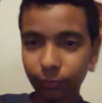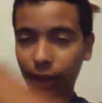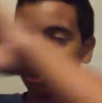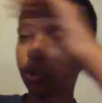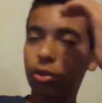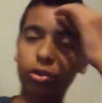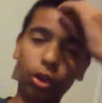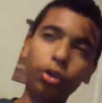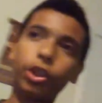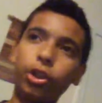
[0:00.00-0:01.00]
I also
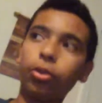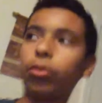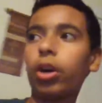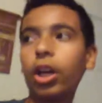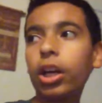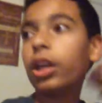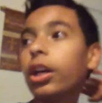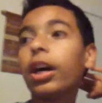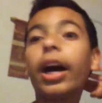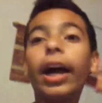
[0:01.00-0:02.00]
told you
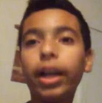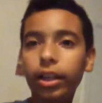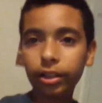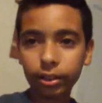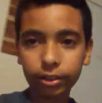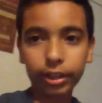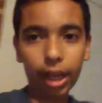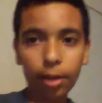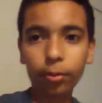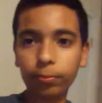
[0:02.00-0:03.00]
I had
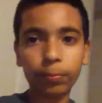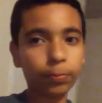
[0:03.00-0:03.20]
that.